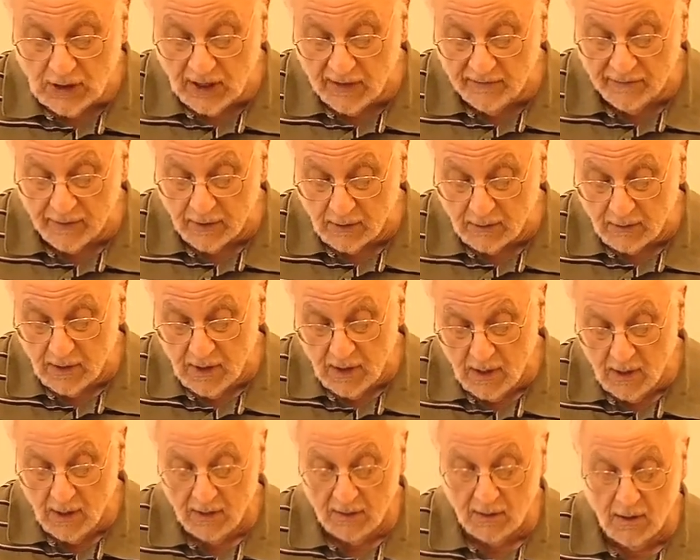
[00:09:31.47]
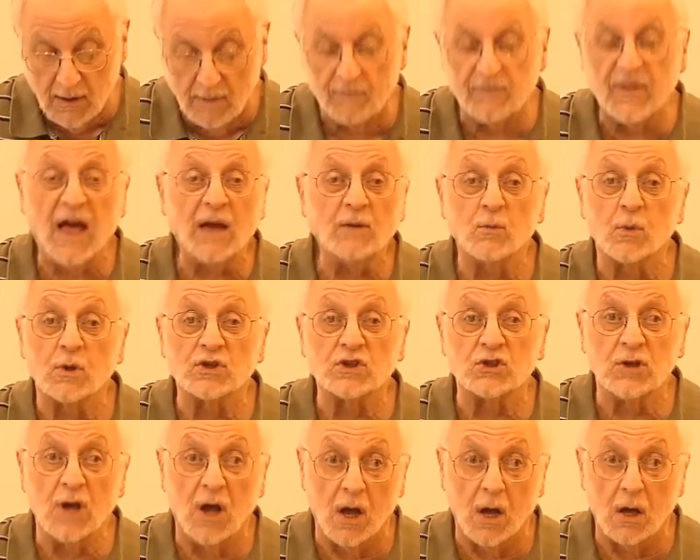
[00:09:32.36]
even. That was
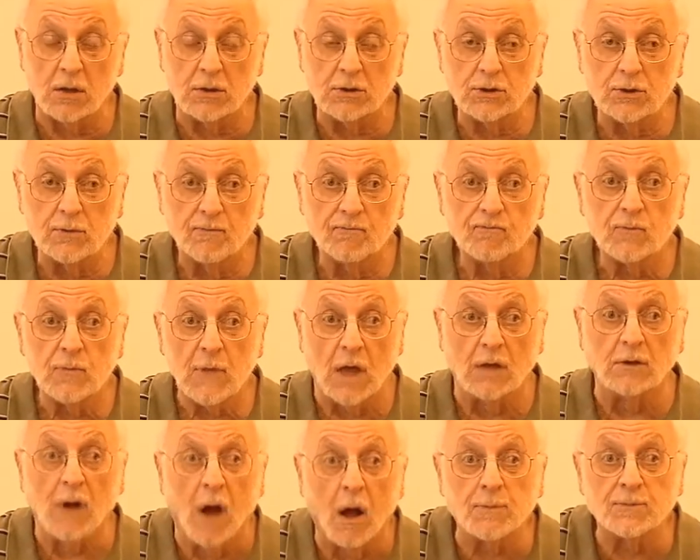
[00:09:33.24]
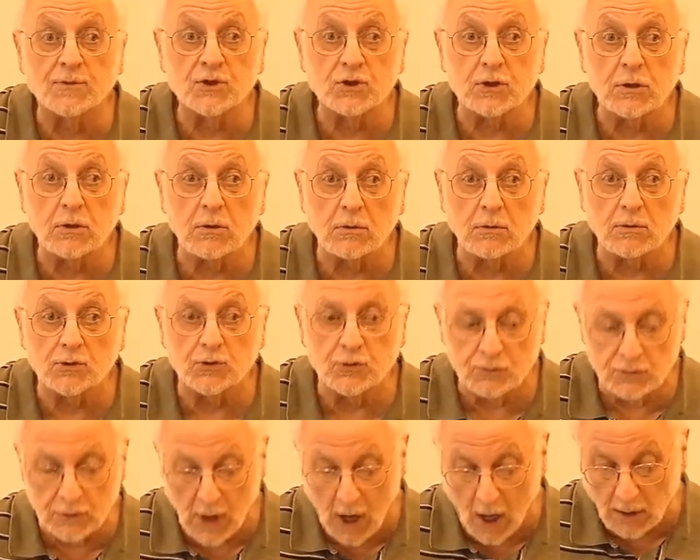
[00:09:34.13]
not an obstacle to
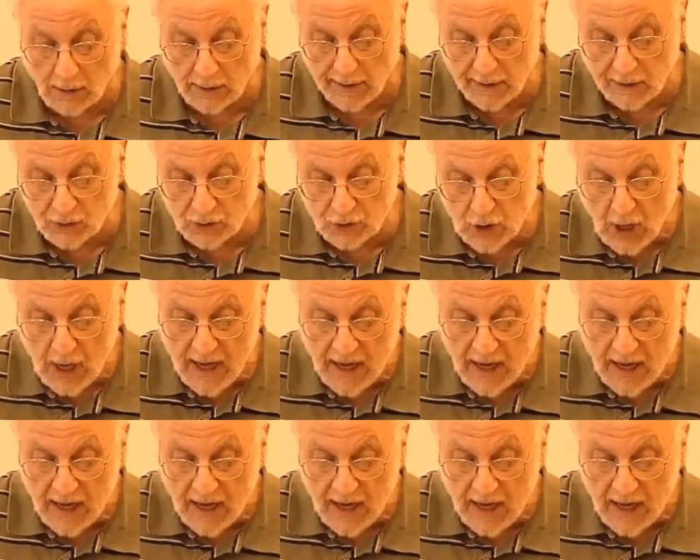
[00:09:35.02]
knowledge.